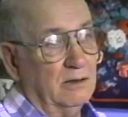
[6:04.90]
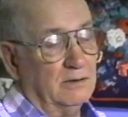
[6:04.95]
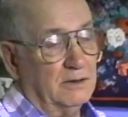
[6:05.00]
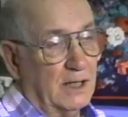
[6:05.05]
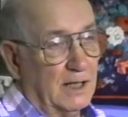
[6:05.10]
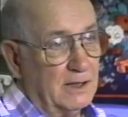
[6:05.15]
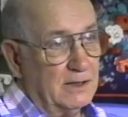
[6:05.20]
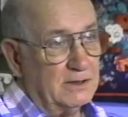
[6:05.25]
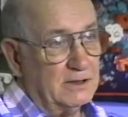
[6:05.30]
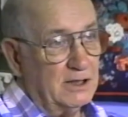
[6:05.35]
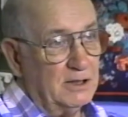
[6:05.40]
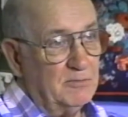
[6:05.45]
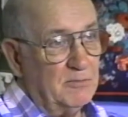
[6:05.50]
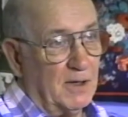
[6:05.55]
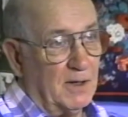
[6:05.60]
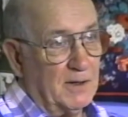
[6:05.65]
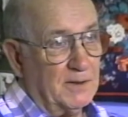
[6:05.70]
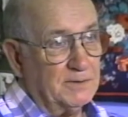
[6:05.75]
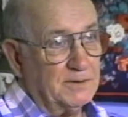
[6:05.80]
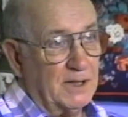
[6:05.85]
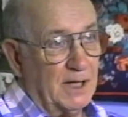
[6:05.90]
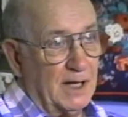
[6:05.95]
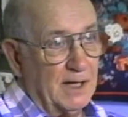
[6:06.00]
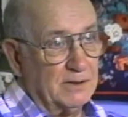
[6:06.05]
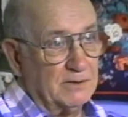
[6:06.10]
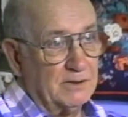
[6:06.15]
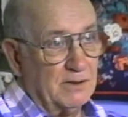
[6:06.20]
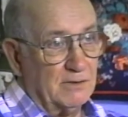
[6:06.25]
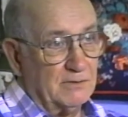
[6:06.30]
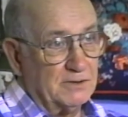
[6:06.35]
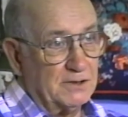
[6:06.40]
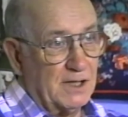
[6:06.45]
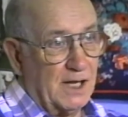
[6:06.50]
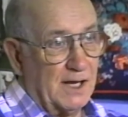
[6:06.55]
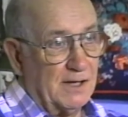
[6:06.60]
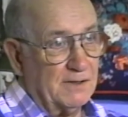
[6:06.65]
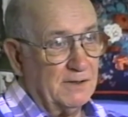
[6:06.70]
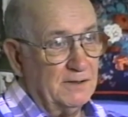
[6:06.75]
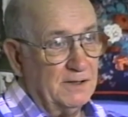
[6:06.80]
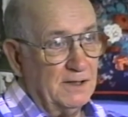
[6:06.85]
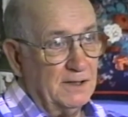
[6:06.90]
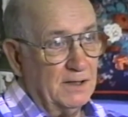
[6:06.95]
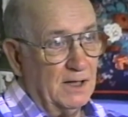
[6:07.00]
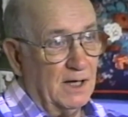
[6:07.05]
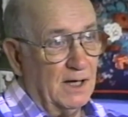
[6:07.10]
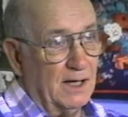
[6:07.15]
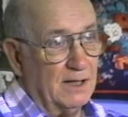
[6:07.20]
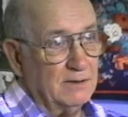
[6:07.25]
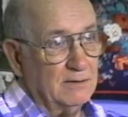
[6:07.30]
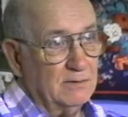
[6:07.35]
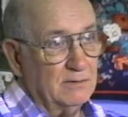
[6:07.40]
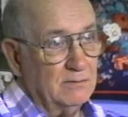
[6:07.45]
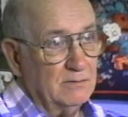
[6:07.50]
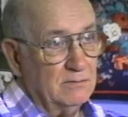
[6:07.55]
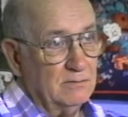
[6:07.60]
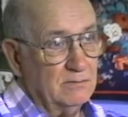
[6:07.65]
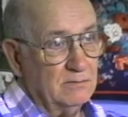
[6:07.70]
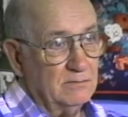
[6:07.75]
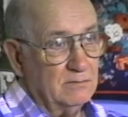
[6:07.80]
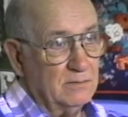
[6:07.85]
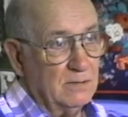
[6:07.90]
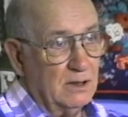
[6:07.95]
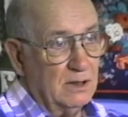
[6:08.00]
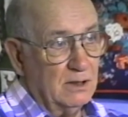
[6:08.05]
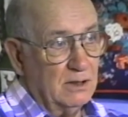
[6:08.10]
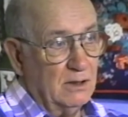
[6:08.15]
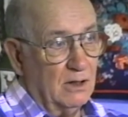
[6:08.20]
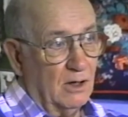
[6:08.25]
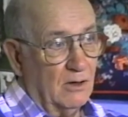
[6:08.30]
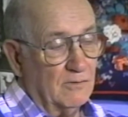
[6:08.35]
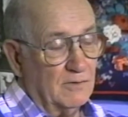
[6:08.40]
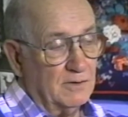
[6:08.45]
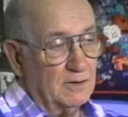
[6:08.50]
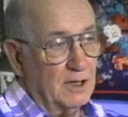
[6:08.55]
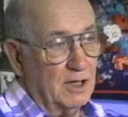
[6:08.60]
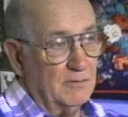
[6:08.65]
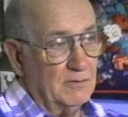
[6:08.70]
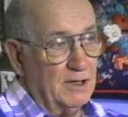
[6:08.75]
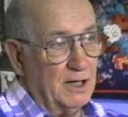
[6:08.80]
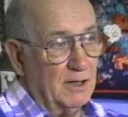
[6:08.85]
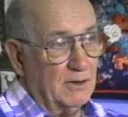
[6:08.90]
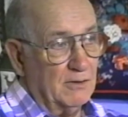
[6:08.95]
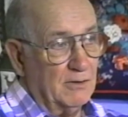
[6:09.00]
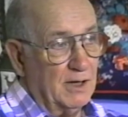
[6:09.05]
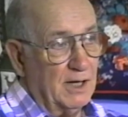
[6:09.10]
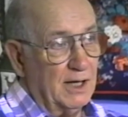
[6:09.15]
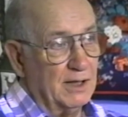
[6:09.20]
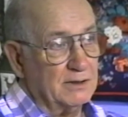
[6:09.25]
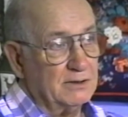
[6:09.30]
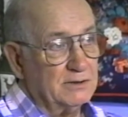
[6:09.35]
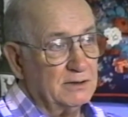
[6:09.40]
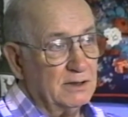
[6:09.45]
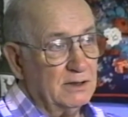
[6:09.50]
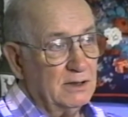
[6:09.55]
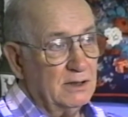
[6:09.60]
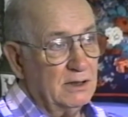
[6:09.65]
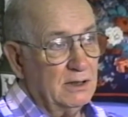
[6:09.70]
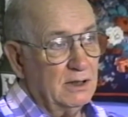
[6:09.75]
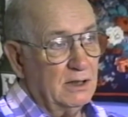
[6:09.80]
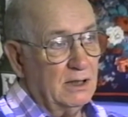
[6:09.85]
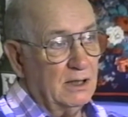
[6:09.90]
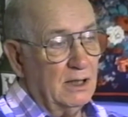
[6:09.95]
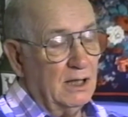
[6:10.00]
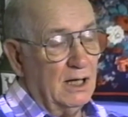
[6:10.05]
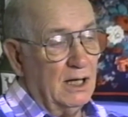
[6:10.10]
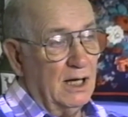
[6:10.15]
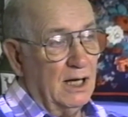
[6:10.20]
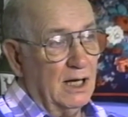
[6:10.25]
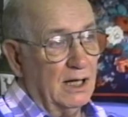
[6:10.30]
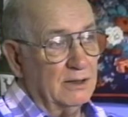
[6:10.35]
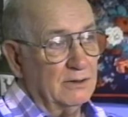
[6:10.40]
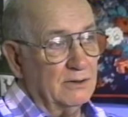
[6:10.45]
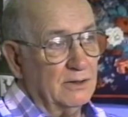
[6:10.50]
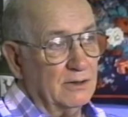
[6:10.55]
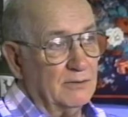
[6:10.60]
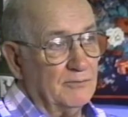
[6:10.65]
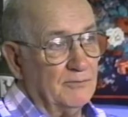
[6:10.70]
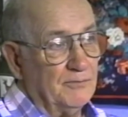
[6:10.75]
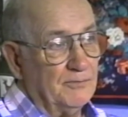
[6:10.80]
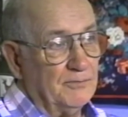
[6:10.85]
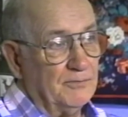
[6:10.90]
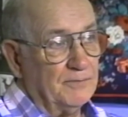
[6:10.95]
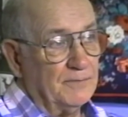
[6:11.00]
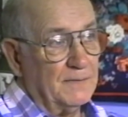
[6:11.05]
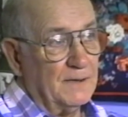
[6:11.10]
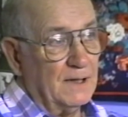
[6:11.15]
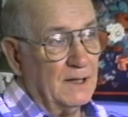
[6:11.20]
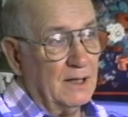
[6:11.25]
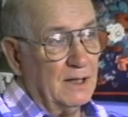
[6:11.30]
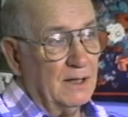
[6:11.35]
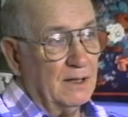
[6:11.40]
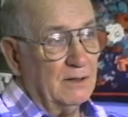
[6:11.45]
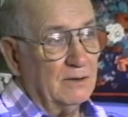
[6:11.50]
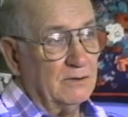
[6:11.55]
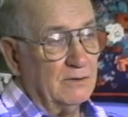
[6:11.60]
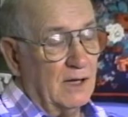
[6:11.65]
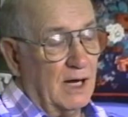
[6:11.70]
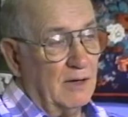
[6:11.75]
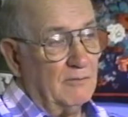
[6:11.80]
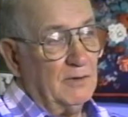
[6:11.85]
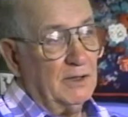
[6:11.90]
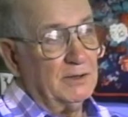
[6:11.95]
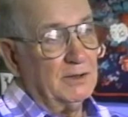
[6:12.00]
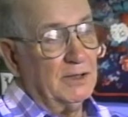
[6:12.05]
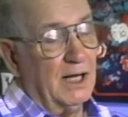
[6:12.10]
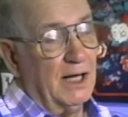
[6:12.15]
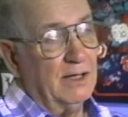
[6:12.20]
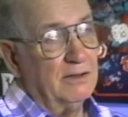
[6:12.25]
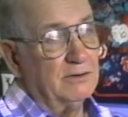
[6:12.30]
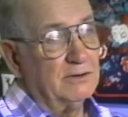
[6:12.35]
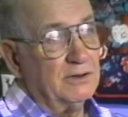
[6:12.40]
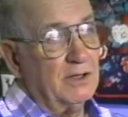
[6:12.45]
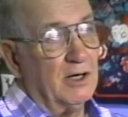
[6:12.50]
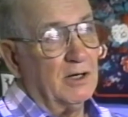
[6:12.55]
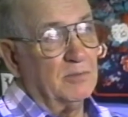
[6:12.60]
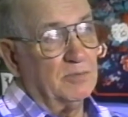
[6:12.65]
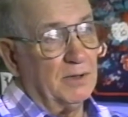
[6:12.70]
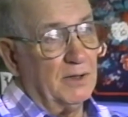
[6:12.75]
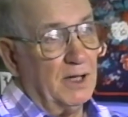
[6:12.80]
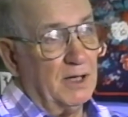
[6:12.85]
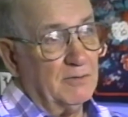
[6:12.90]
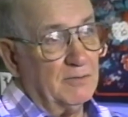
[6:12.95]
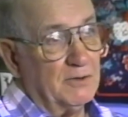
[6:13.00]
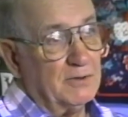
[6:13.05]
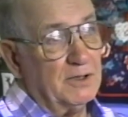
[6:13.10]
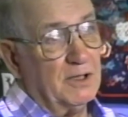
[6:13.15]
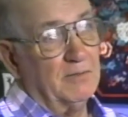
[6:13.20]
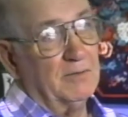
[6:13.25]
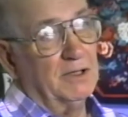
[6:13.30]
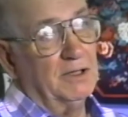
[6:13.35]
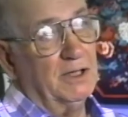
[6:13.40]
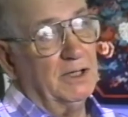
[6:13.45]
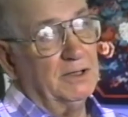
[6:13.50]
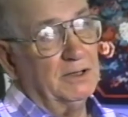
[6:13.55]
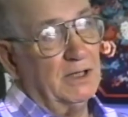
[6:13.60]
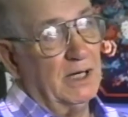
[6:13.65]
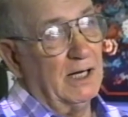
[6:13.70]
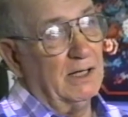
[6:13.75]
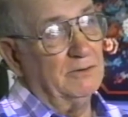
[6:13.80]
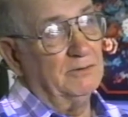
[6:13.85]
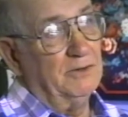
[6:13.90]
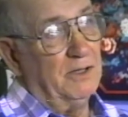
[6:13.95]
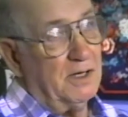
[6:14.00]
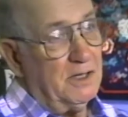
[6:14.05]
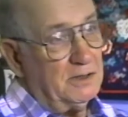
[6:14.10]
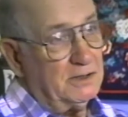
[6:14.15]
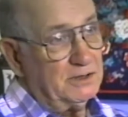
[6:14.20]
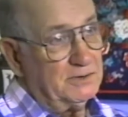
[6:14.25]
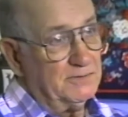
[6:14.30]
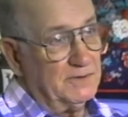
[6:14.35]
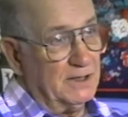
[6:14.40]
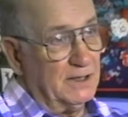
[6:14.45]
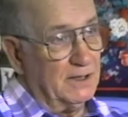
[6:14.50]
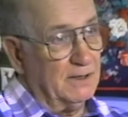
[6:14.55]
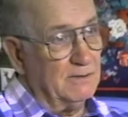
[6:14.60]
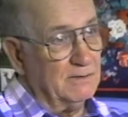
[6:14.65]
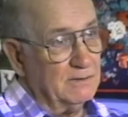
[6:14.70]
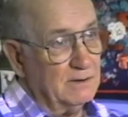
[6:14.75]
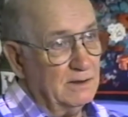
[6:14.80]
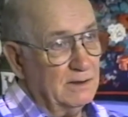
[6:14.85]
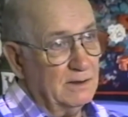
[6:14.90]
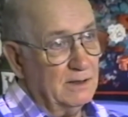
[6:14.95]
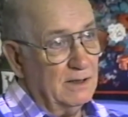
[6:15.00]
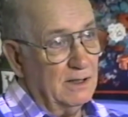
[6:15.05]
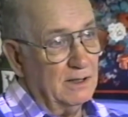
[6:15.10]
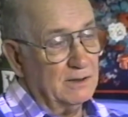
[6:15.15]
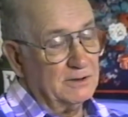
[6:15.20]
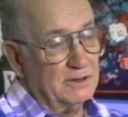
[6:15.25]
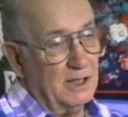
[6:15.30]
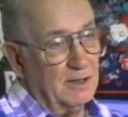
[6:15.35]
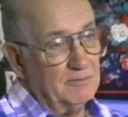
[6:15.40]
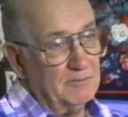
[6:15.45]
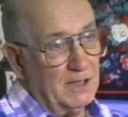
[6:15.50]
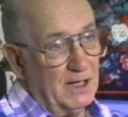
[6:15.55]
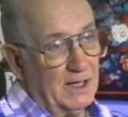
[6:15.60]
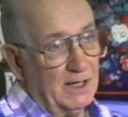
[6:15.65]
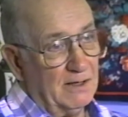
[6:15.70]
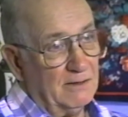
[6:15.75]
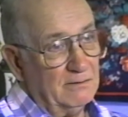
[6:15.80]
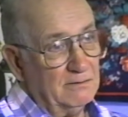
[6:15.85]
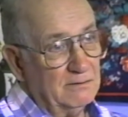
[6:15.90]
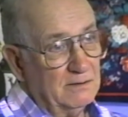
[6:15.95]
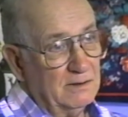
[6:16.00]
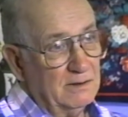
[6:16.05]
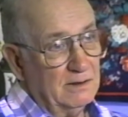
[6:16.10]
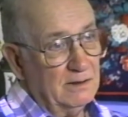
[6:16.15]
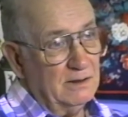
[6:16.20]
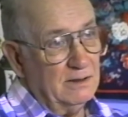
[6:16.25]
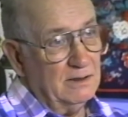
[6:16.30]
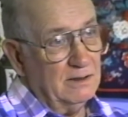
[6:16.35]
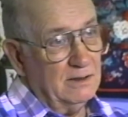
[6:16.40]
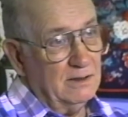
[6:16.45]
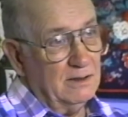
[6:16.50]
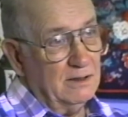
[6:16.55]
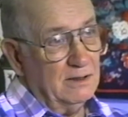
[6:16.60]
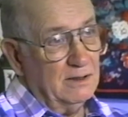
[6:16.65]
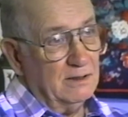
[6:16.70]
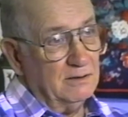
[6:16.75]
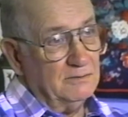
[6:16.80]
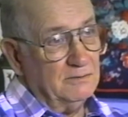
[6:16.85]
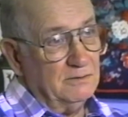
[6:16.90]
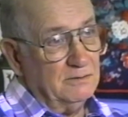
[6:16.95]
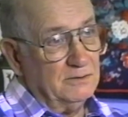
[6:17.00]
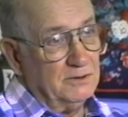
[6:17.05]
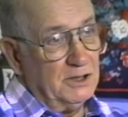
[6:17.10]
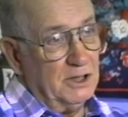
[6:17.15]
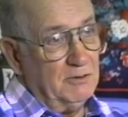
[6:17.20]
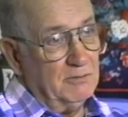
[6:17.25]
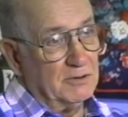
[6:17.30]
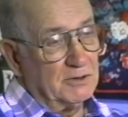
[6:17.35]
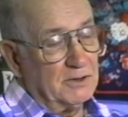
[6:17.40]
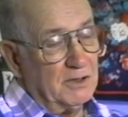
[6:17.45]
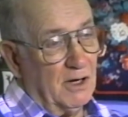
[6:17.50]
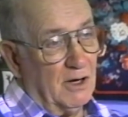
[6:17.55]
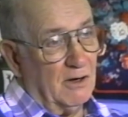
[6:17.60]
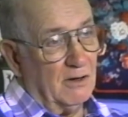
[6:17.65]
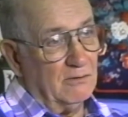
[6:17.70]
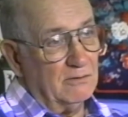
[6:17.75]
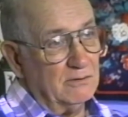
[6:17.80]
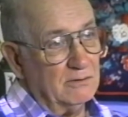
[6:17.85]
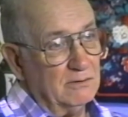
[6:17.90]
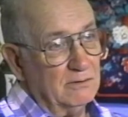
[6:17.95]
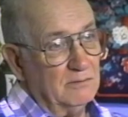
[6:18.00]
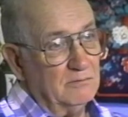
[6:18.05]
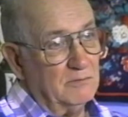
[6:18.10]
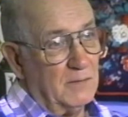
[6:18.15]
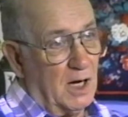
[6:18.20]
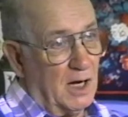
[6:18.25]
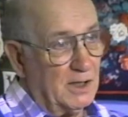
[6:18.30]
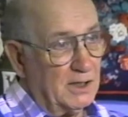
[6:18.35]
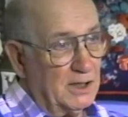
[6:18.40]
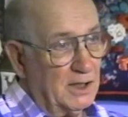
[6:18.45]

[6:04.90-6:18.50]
Tennessee Barn Dance on Saturday night over WNOX. And uh, so I went down and started playing with them again down in Knoxville, except now she was called Molly